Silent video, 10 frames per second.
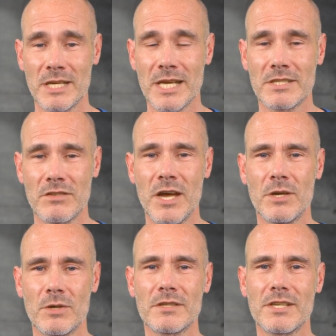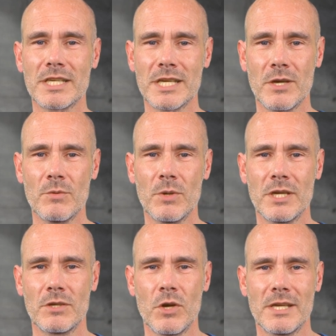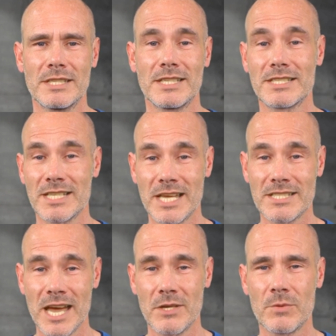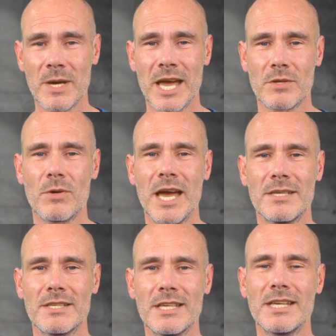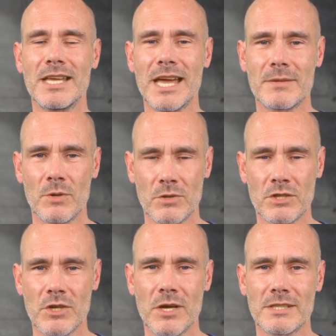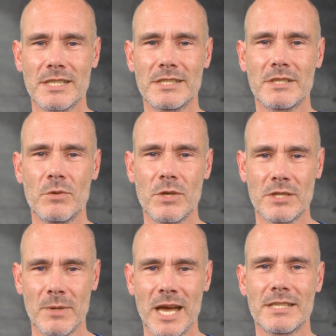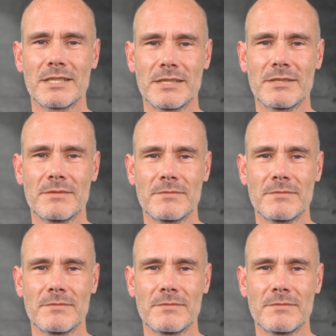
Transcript: In the following video, we are going to discuss how to pack wrap and move trunks and storage boxes.